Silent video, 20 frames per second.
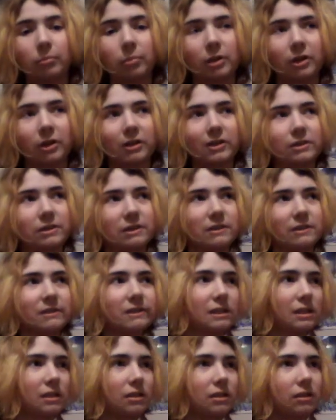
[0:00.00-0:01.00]

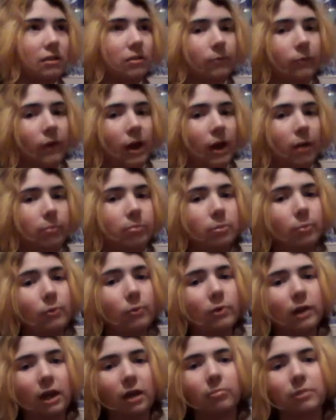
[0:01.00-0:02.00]
Because fat people
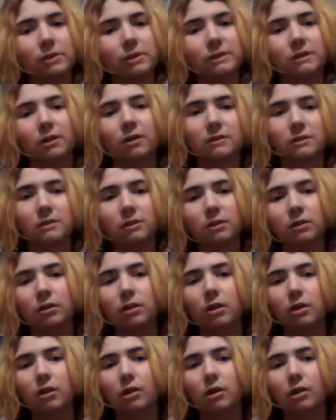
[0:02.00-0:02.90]
can be sexy.